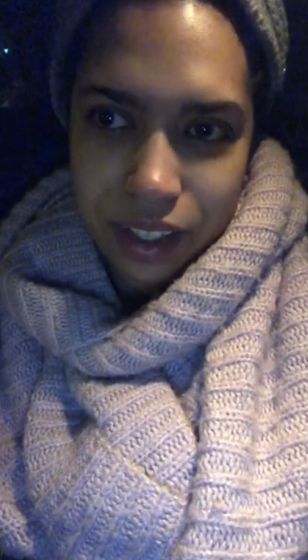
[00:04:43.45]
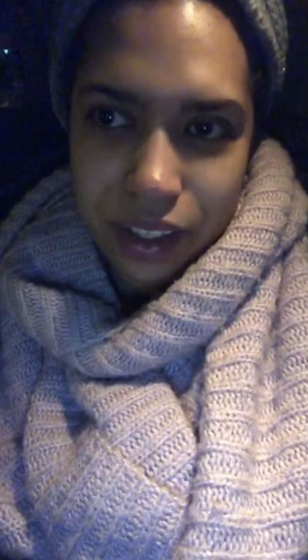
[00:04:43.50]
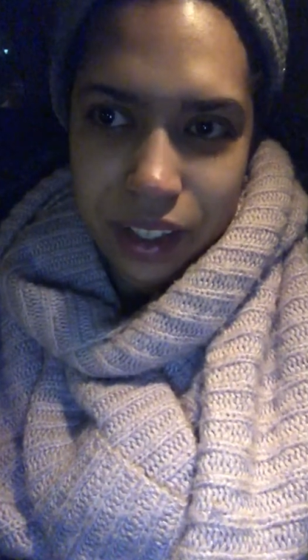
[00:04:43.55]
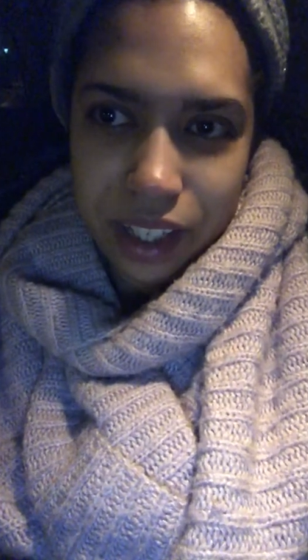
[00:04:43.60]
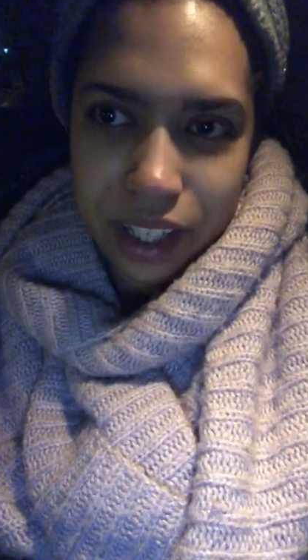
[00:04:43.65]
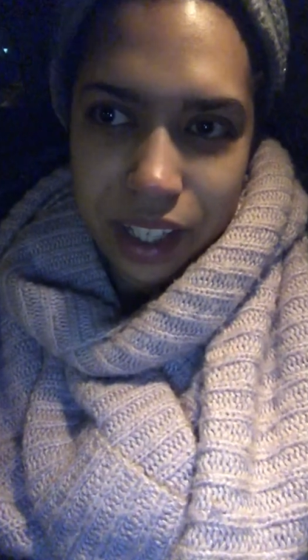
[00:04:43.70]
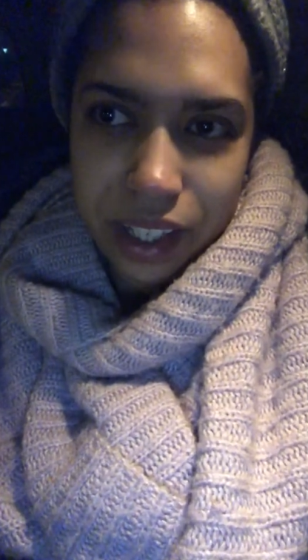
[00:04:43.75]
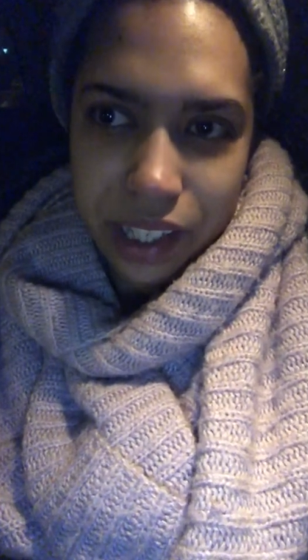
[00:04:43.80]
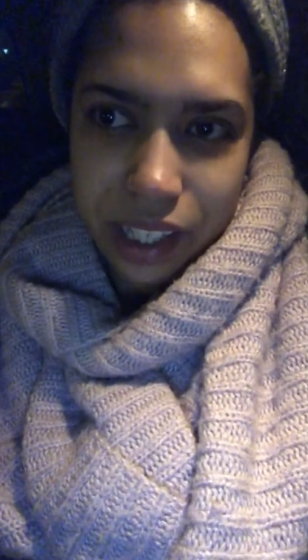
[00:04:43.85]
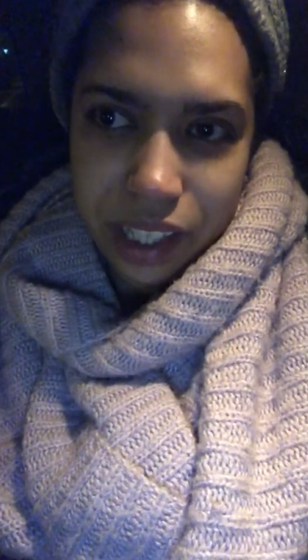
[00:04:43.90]
okay,
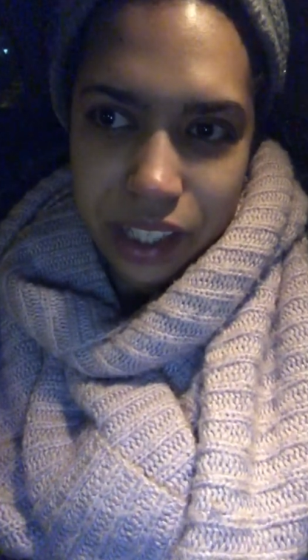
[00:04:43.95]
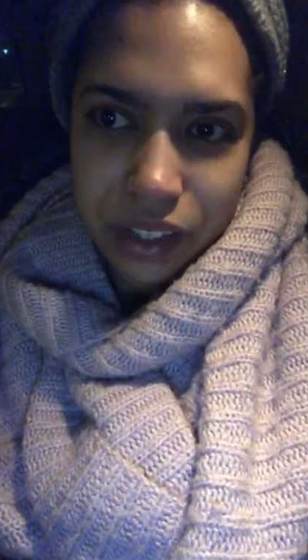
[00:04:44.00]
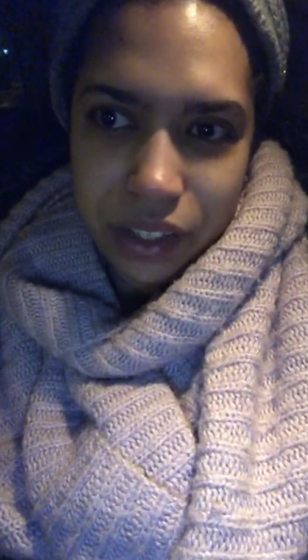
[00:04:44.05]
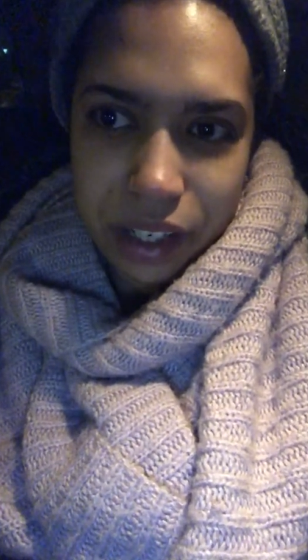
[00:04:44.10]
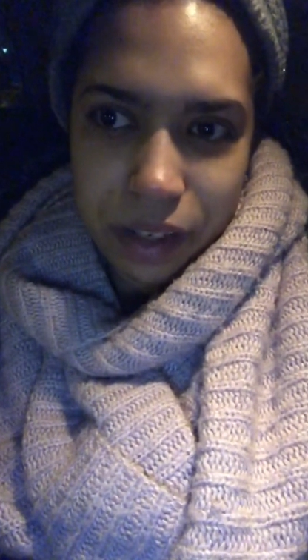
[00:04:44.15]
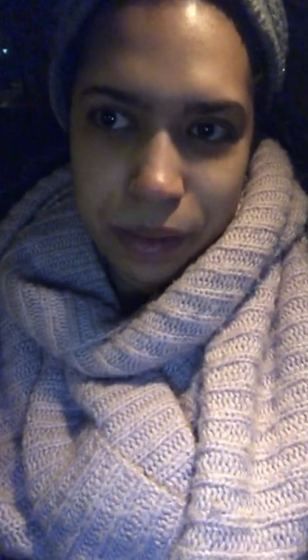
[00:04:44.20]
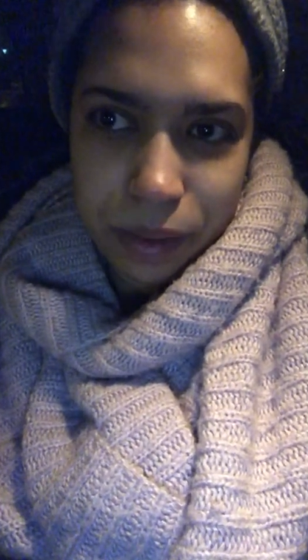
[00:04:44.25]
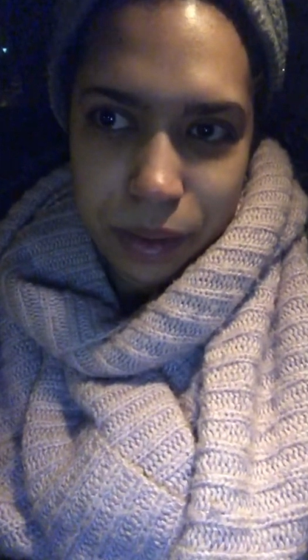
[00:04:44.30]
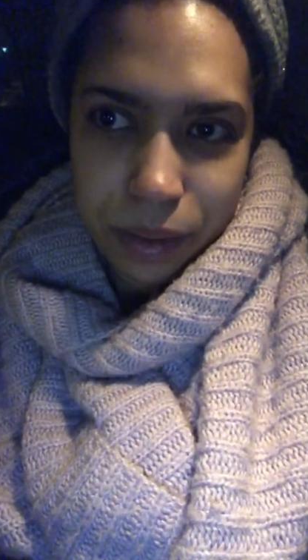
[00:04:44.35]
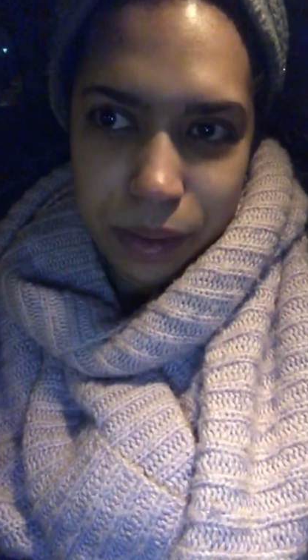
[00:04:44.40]
now I gotta
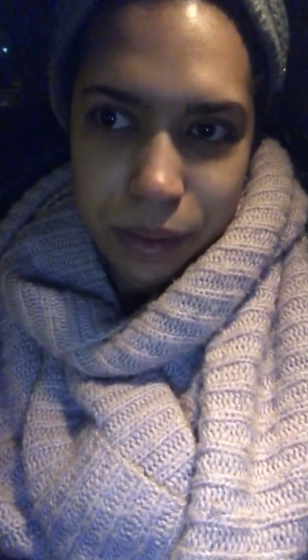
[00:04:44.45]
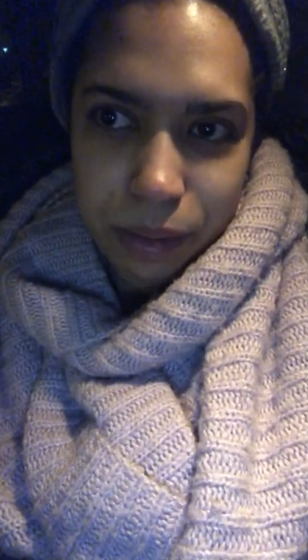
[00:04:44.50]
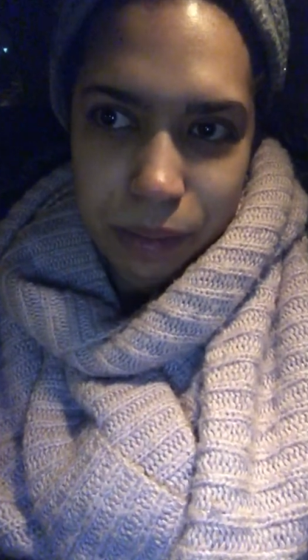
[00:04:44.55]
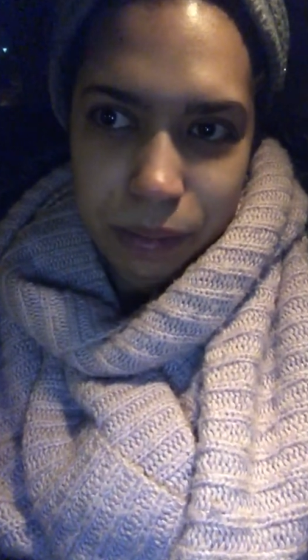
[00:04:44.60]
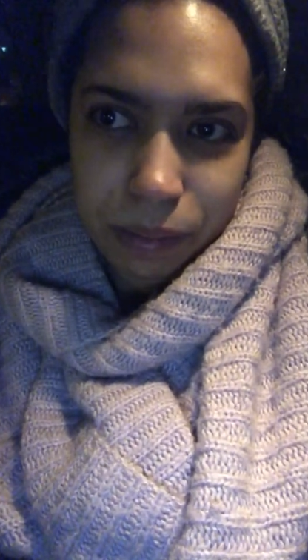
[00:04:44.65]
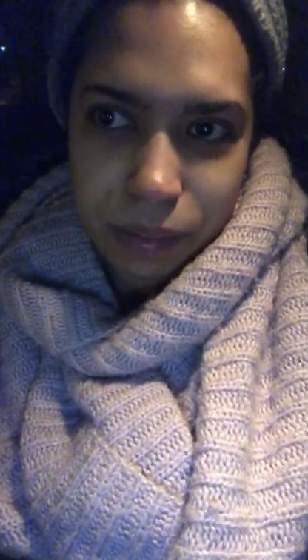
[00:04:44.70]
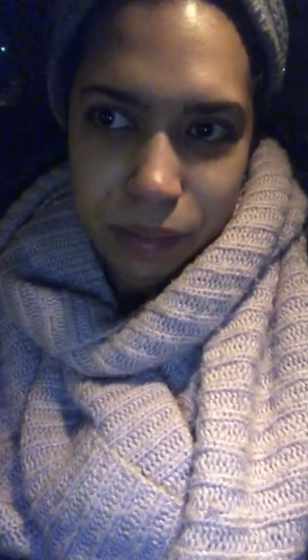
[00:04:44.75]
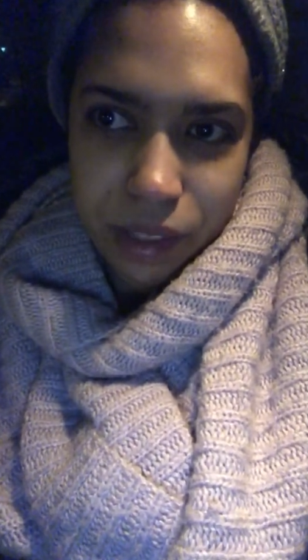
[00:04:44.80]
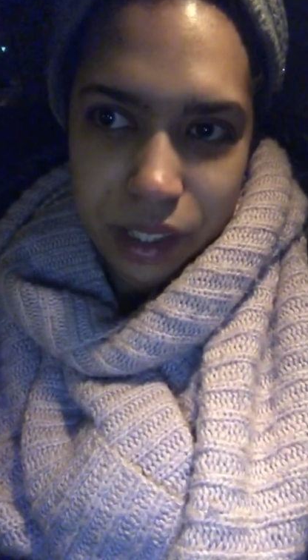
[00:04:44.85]
drive home.